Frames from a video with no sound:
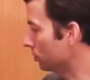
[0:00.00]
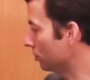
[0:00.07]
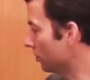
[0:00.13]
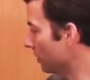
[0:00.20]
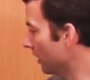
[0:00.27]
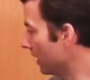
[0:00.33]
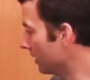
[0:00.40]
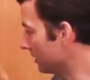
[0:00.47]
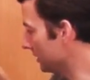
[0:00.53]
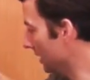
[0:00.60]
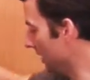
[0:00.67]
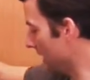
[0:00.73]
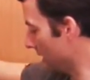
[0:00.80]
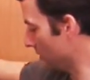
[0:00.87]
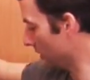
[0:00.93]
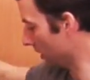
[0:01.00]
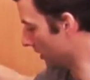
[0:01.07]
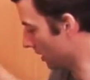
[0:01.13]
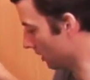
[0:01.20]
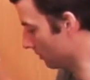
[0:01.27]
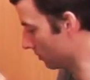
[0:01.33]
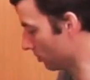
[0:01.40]
So you get it, see how
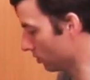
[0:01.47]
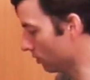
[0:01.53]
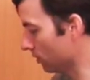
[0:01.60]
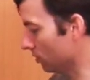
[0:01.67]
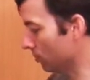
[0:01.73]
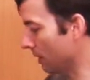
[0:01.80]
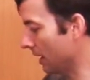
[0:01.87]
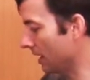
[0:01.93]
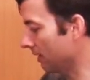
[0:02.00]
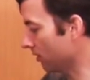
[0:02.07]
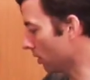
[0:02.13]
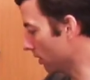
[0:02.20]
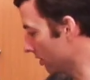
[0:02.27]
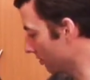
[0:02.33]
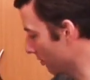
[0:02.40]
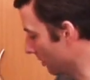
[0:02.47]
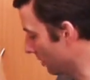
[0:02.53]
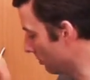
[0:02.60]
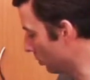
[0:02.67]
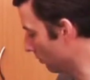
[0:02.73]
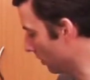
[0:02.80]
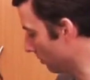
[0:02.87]
it comes through this path, constantly
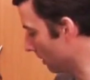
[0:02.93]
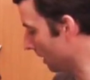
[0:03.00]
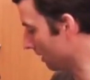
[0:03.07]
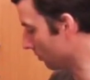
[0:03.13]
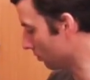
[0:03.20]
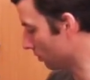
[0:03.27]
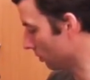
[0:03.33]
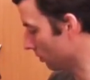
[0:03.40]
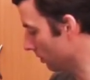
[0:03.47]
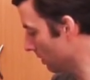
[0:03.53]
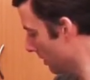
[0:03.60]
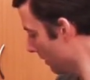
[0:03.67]
moving back through.